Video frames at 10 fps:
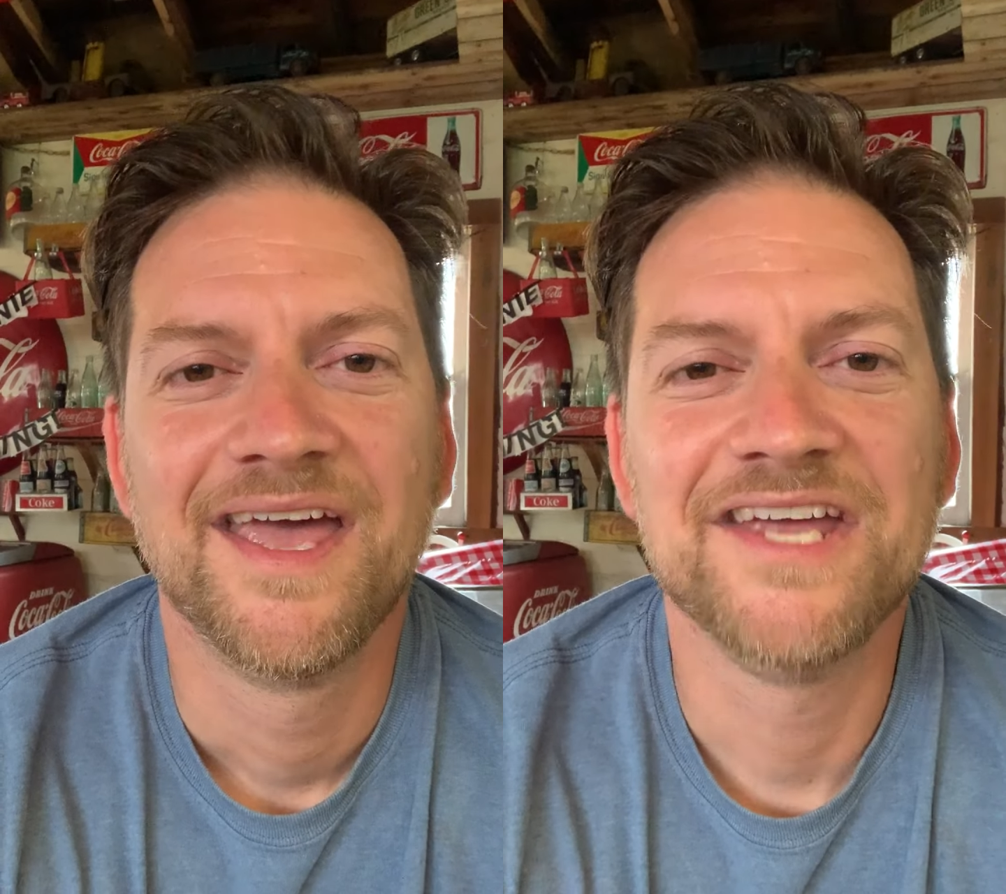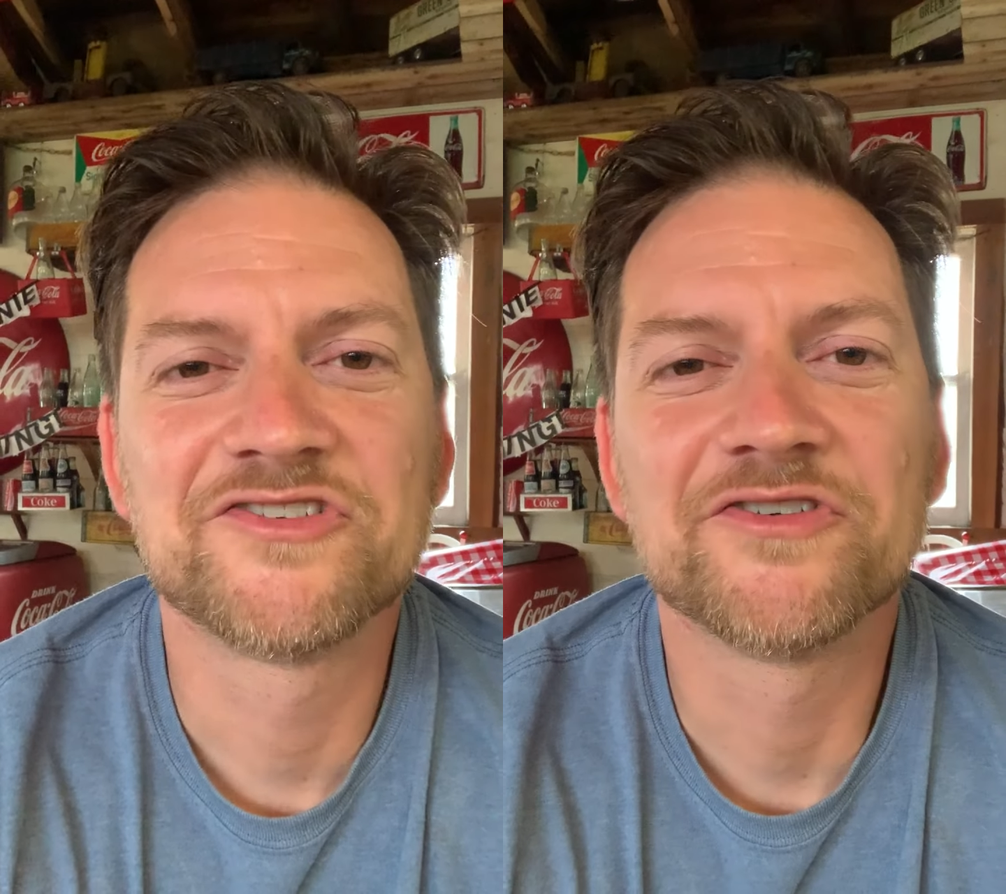
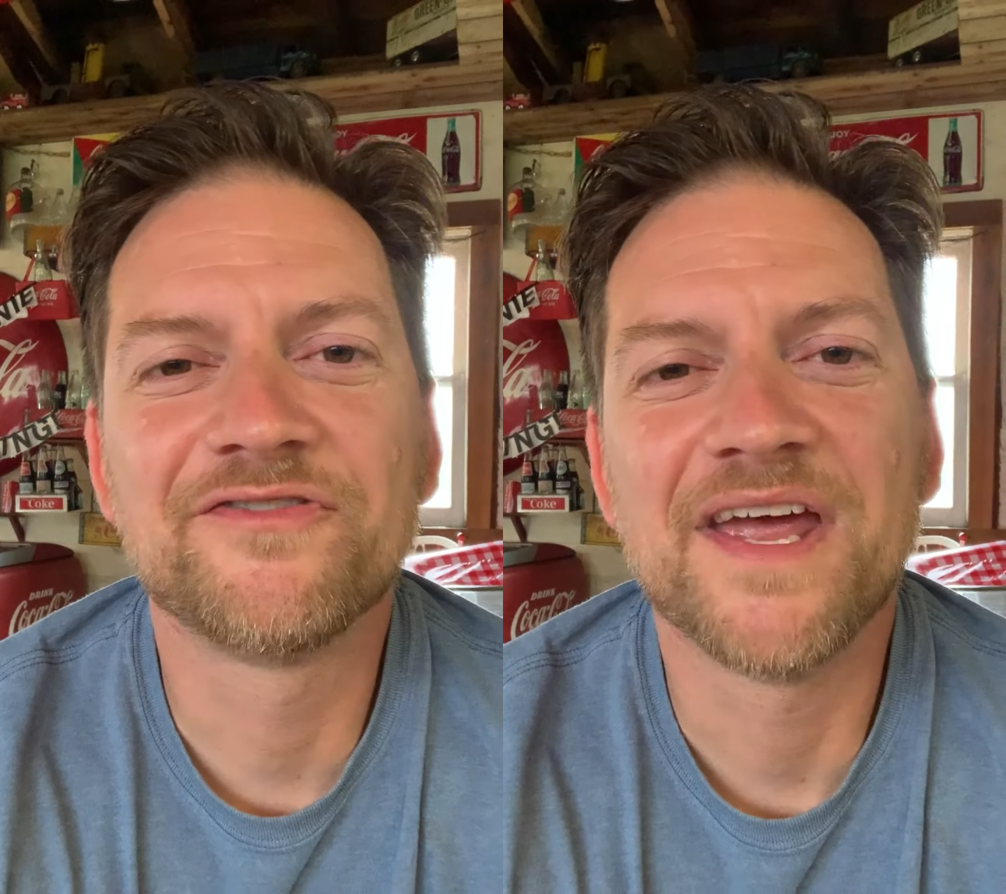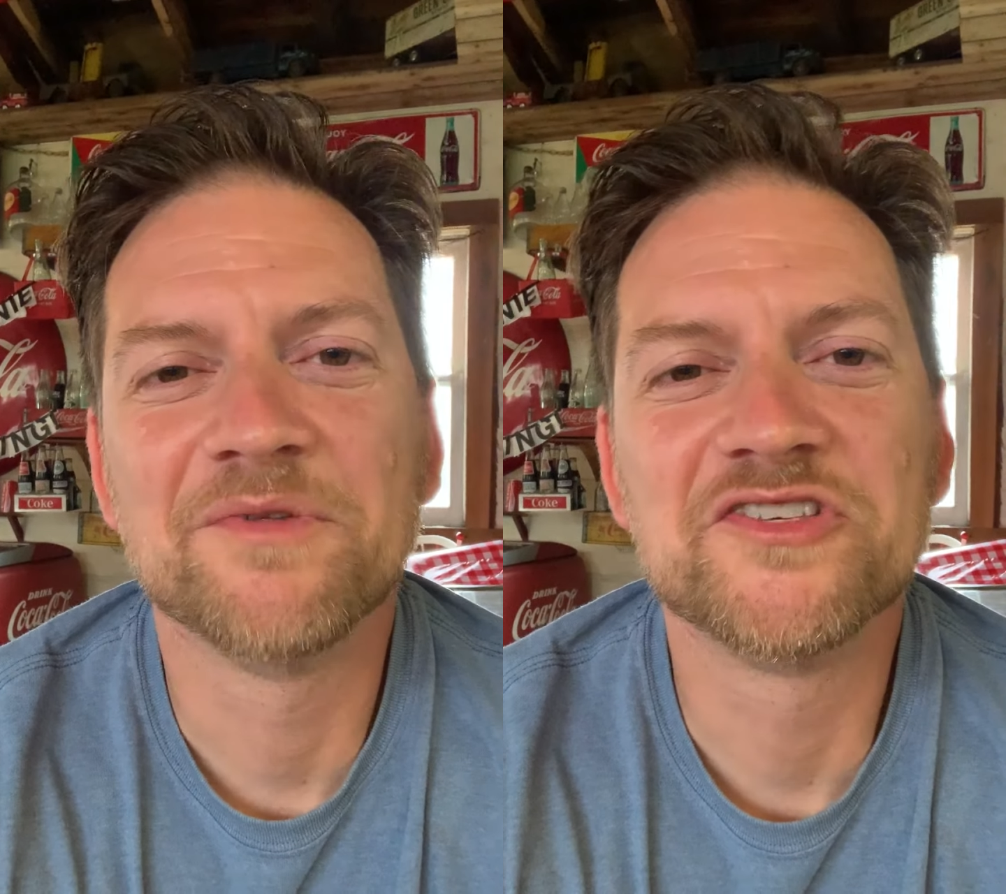Hey,
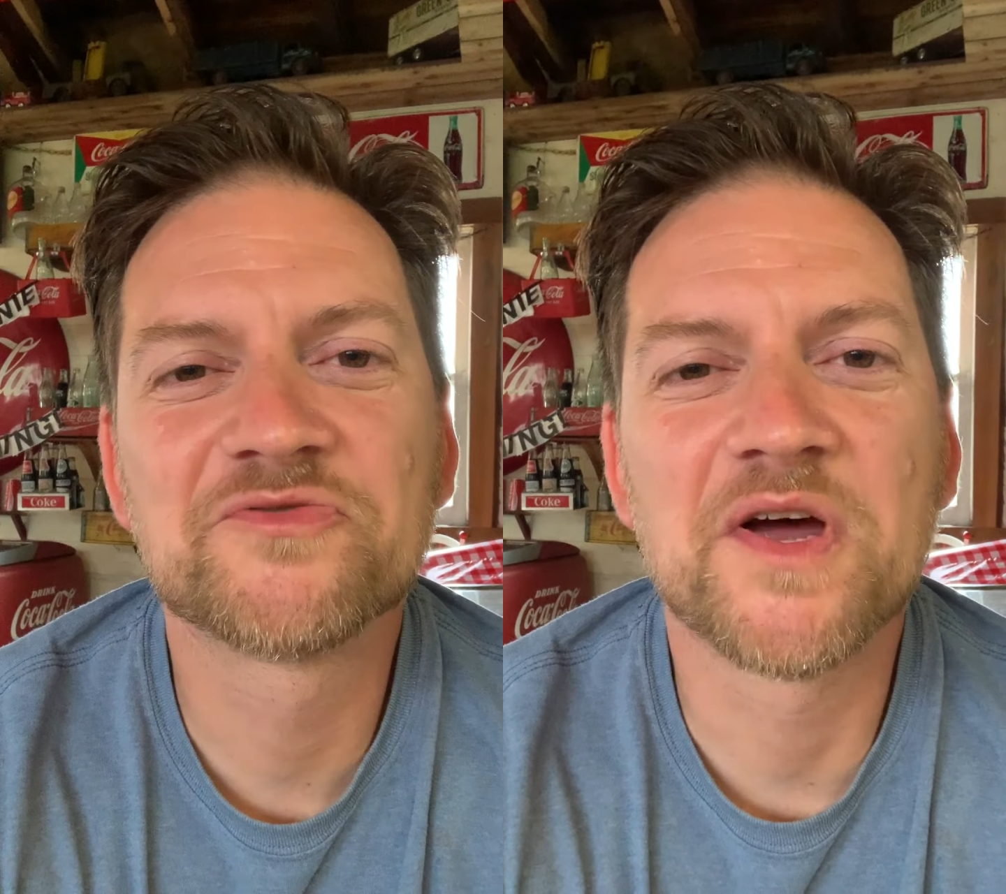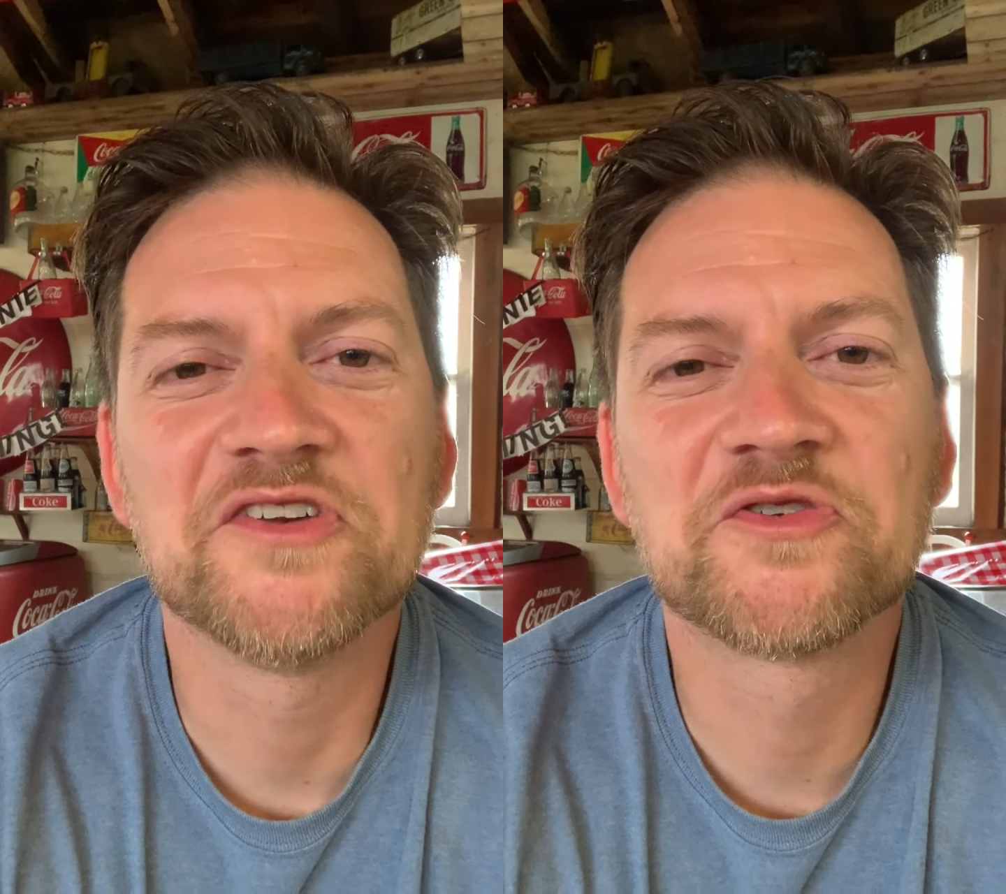church family,
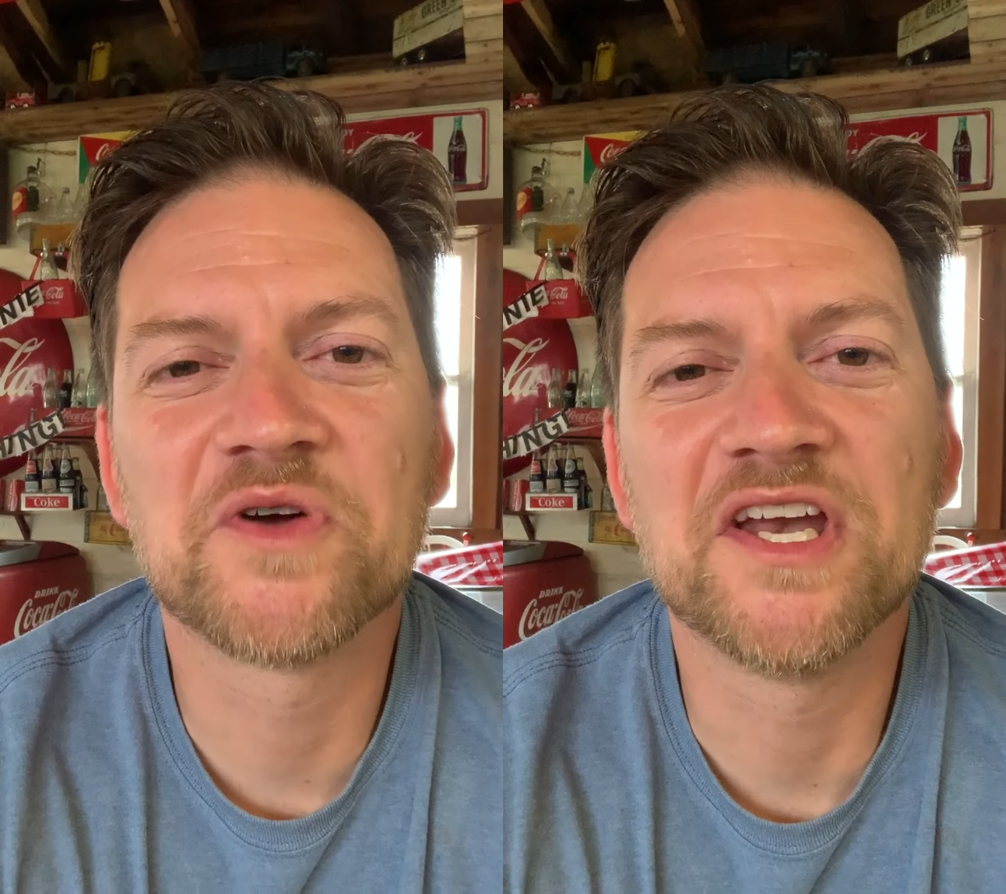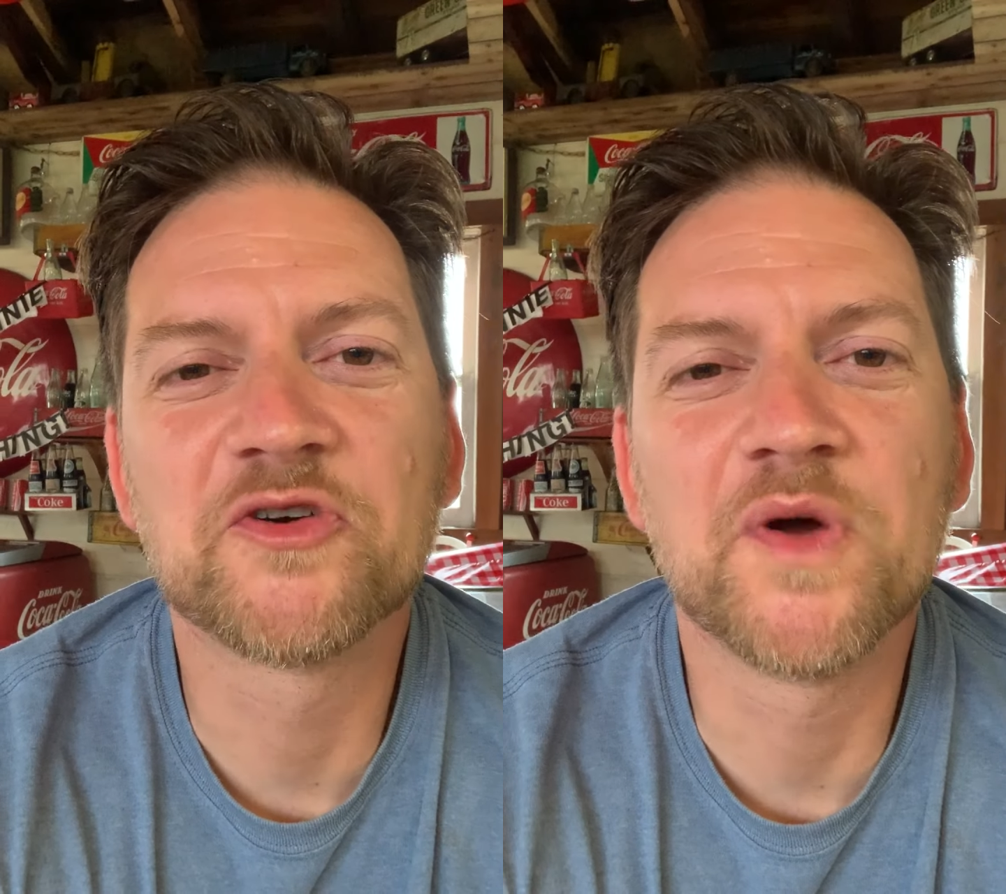just wanted to create